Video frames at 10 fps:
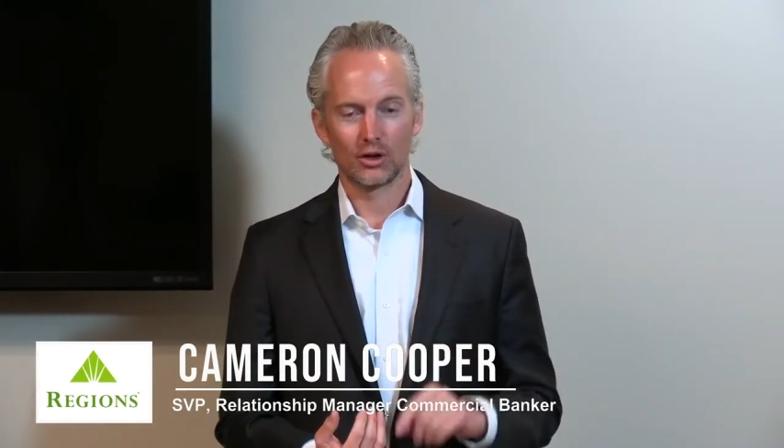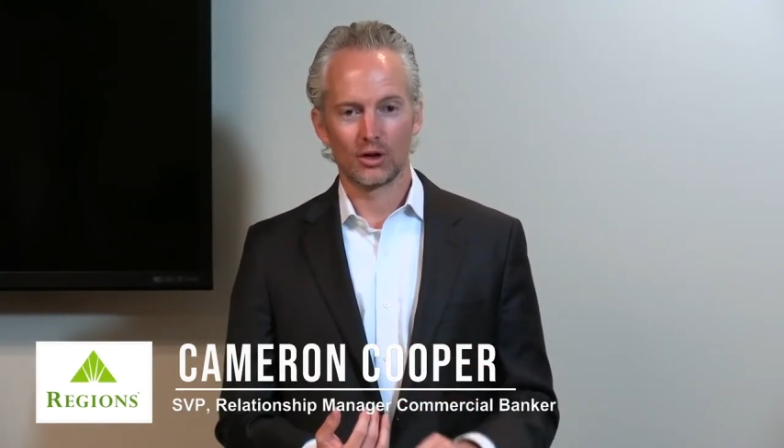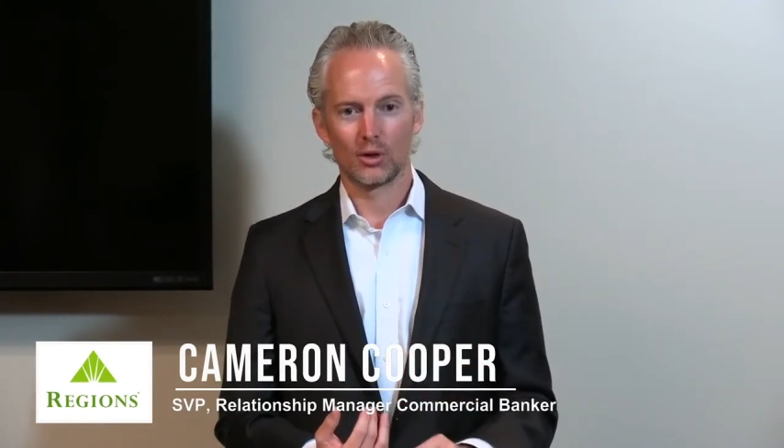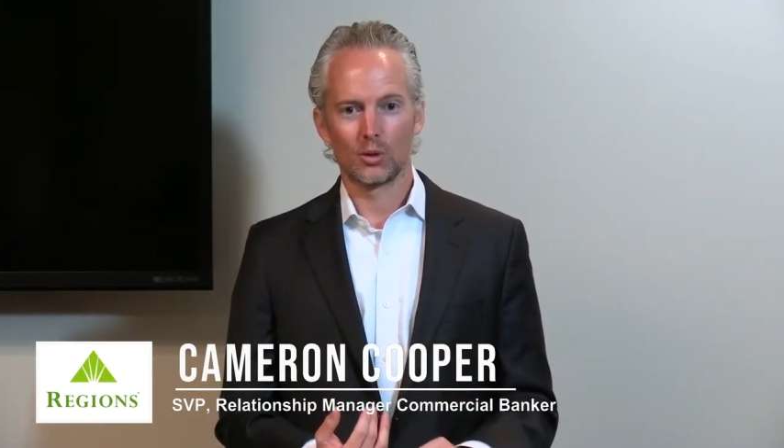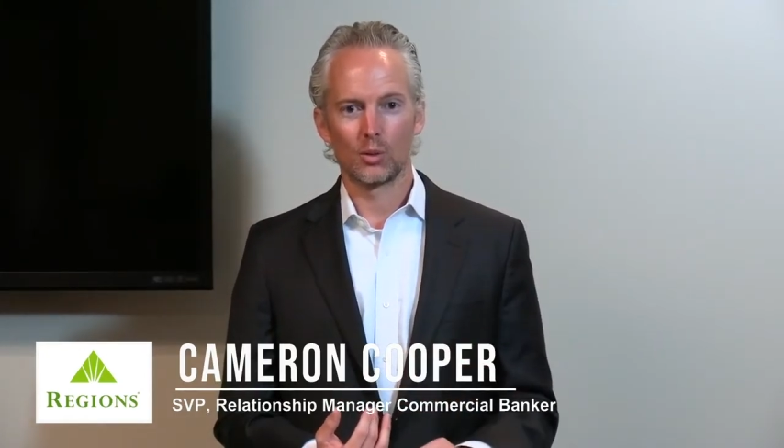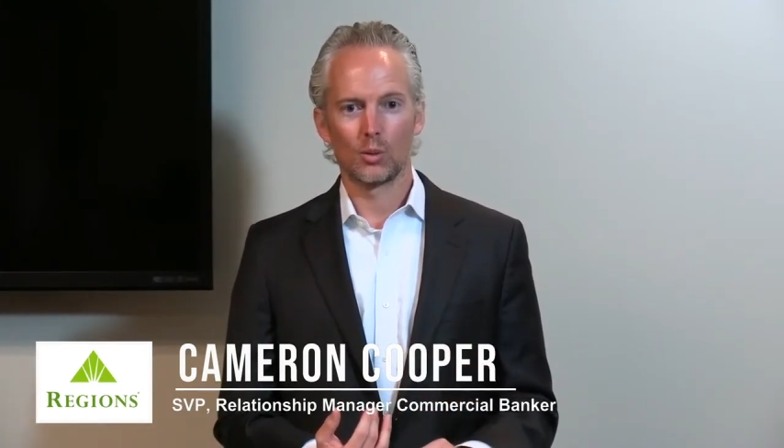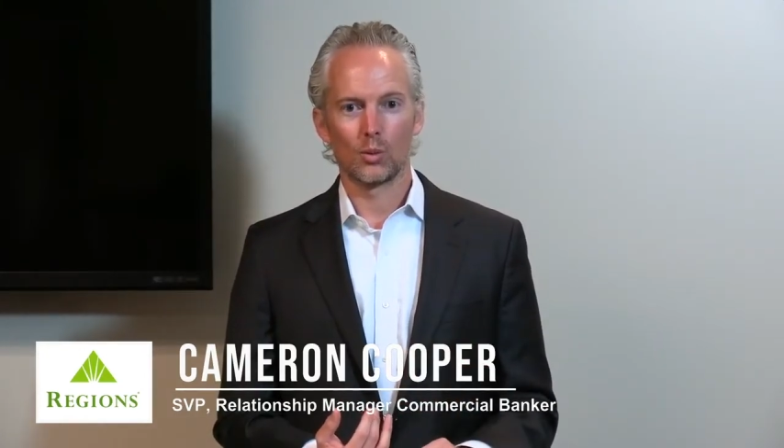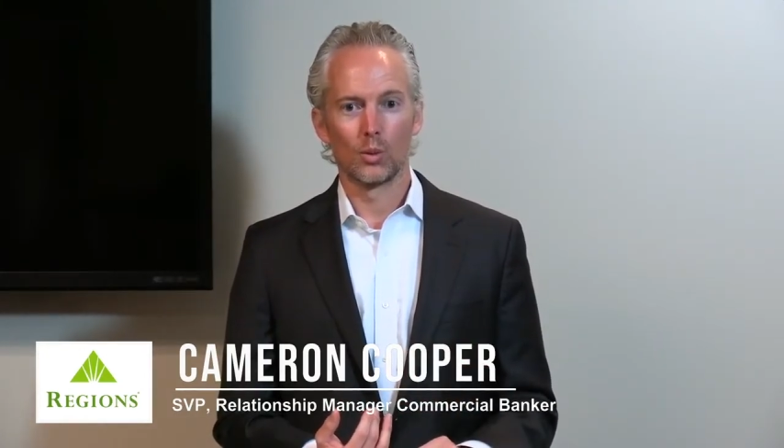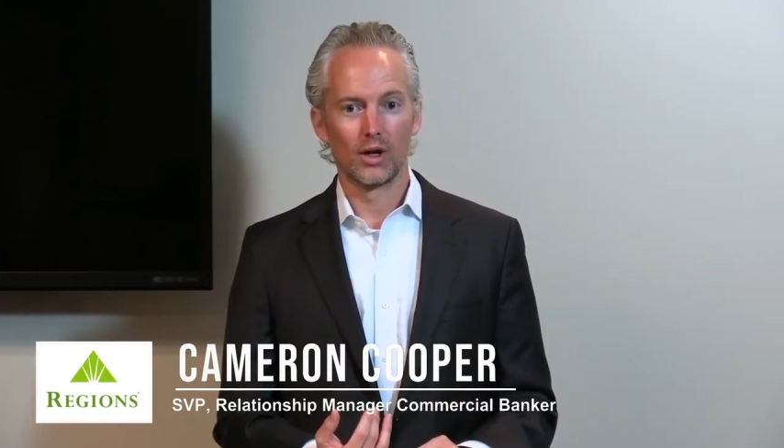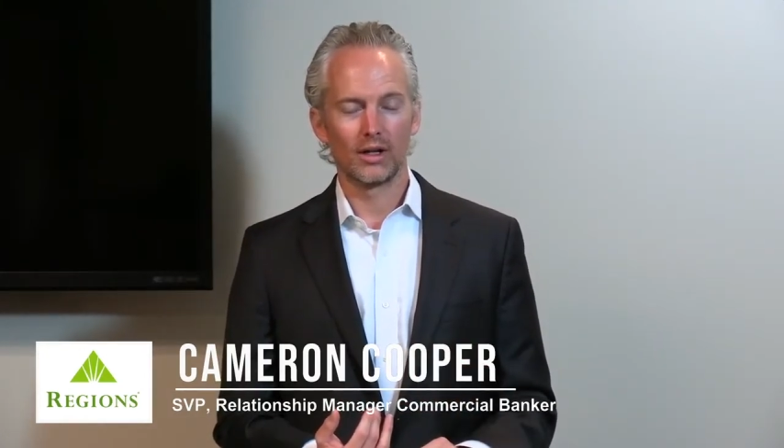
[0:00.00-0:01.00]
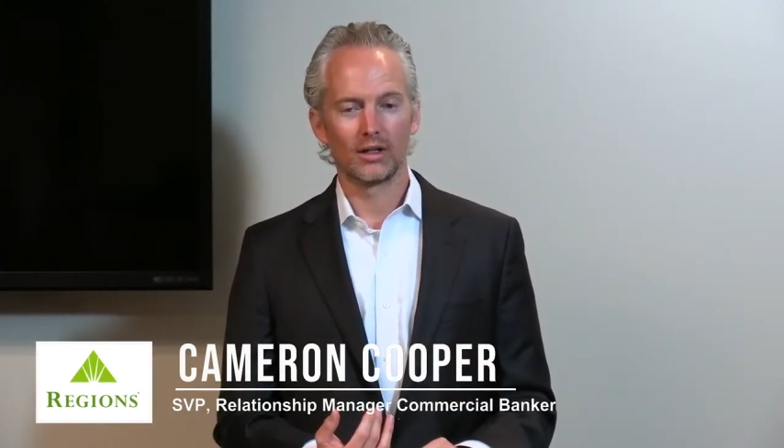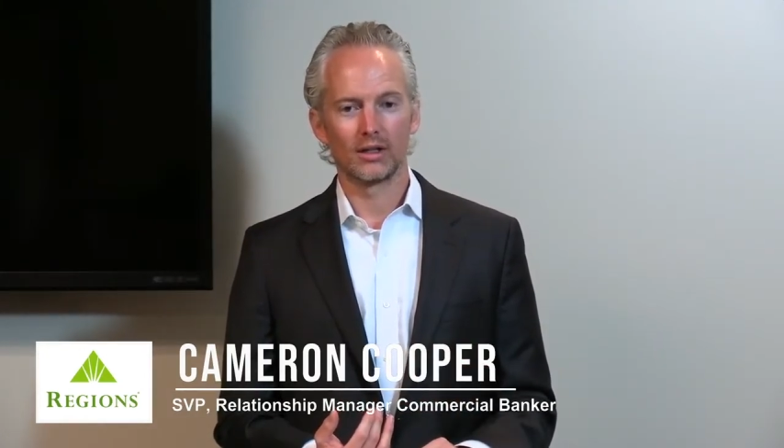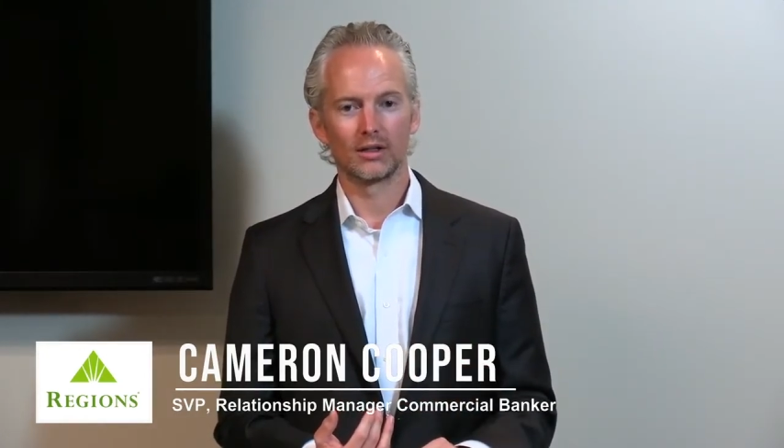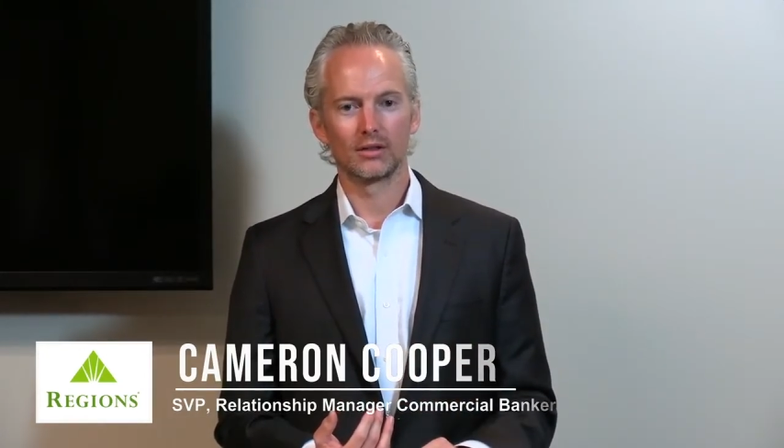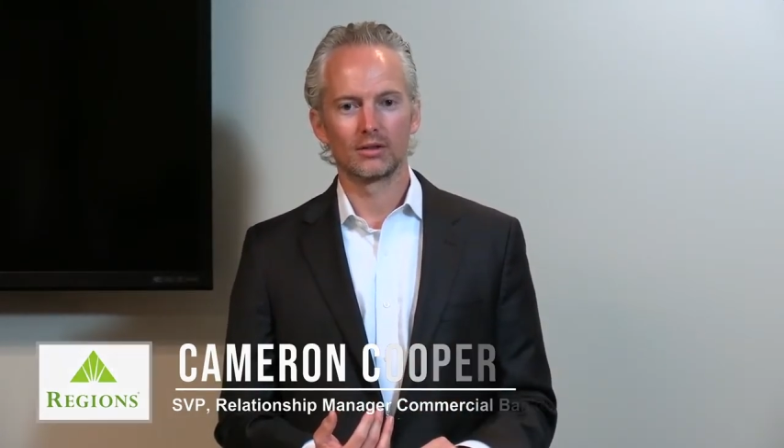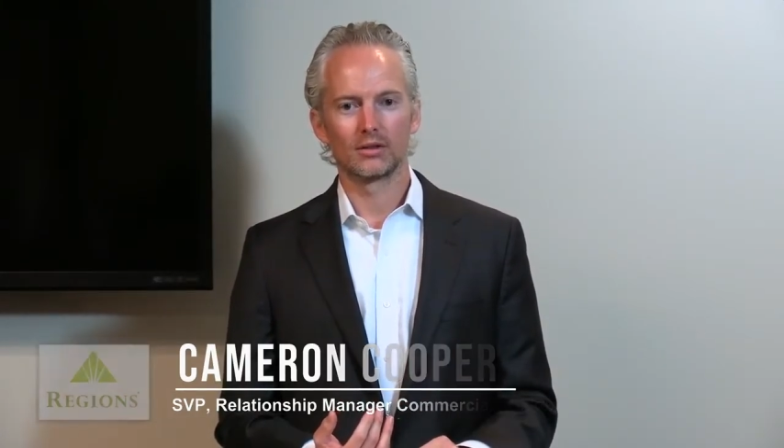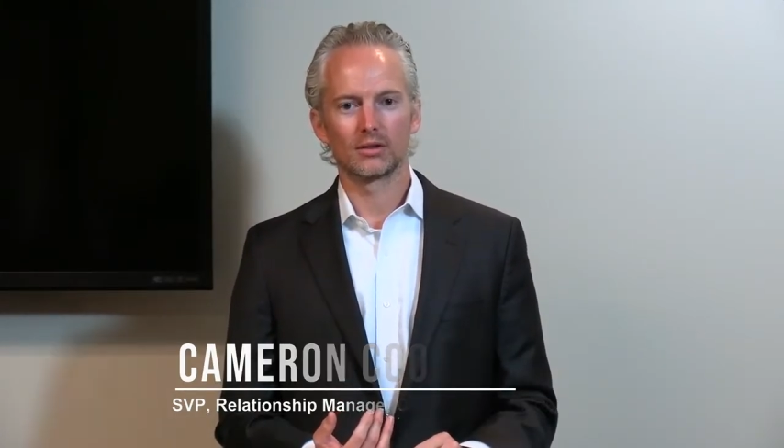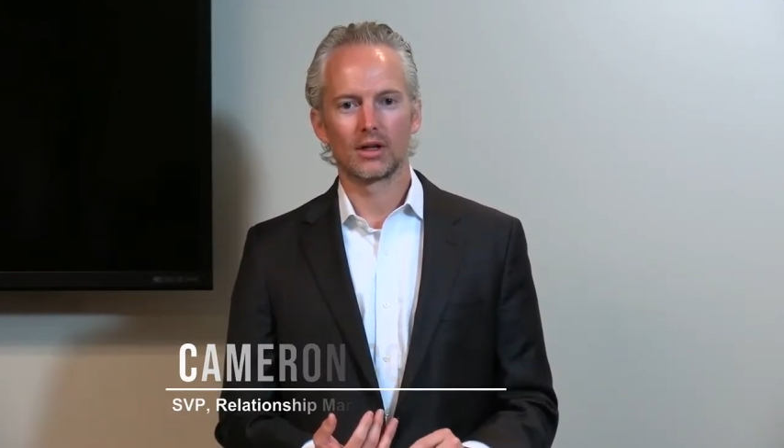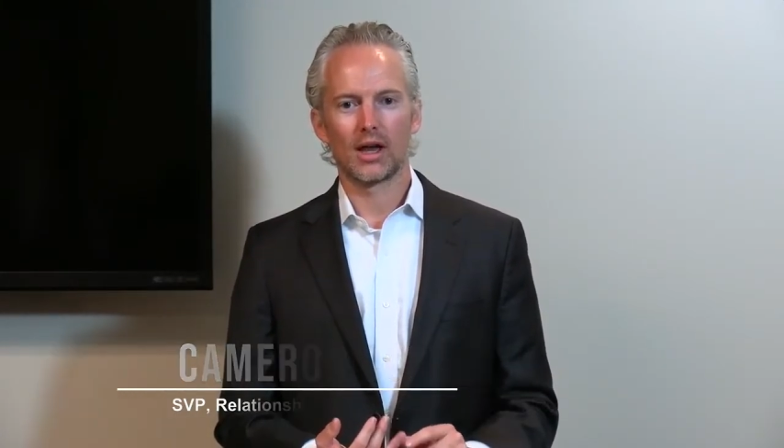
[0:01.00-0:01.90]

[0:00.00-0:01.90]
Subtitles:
know what it is,